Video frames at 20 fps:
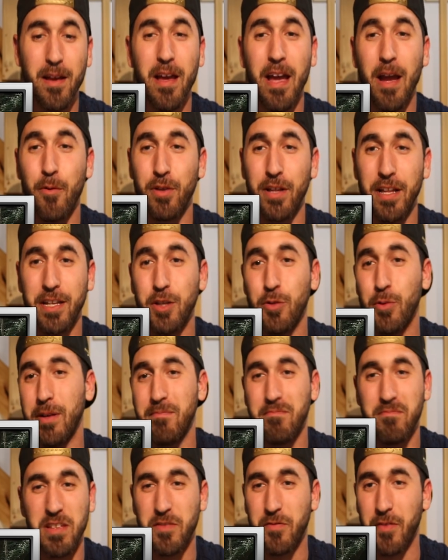And we're like, you know
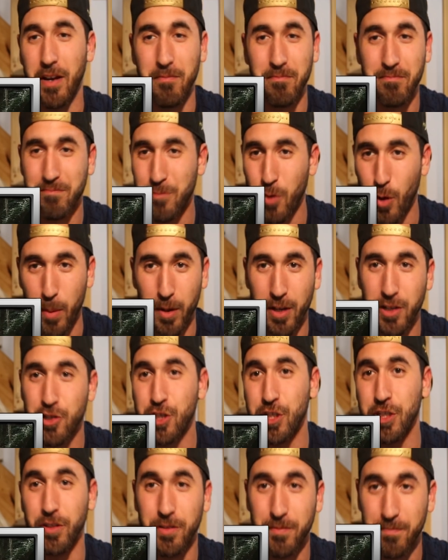what? That's fine. Don't worry about it.
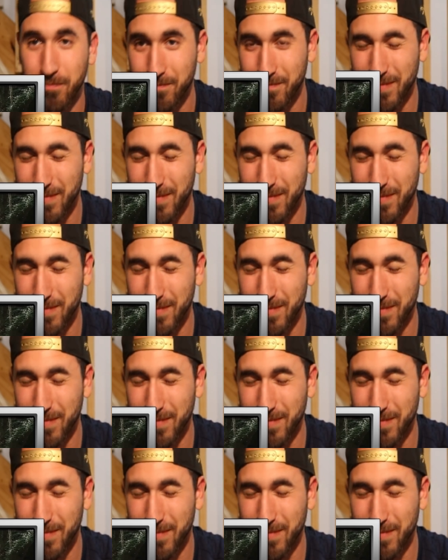Shield.